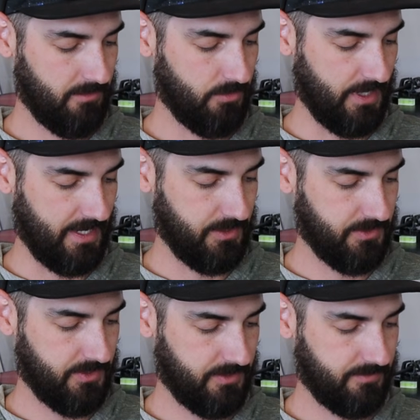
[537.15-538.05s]

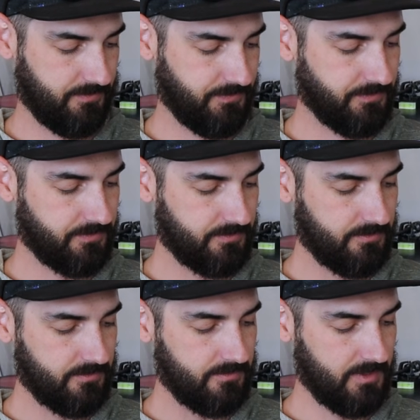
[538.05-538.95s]
browse,
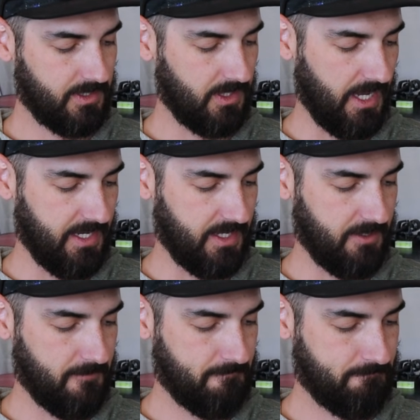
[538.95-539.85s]
line
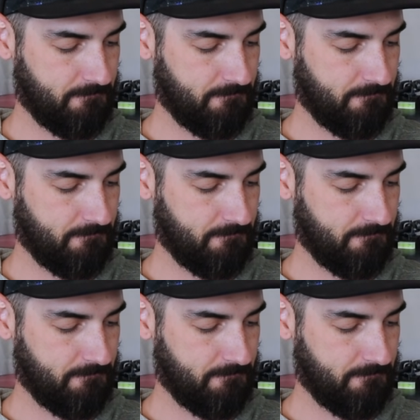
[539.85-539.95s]
in,